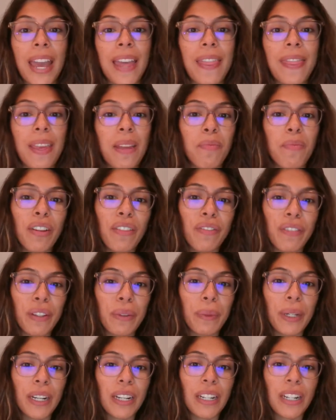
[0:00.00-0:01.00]
And then
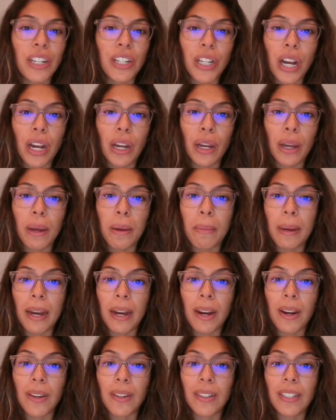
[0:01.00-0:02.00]
briefly, we're going to talk
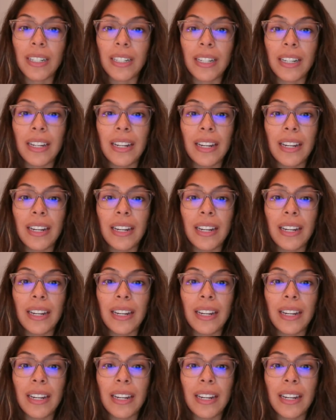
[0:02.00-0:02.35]
about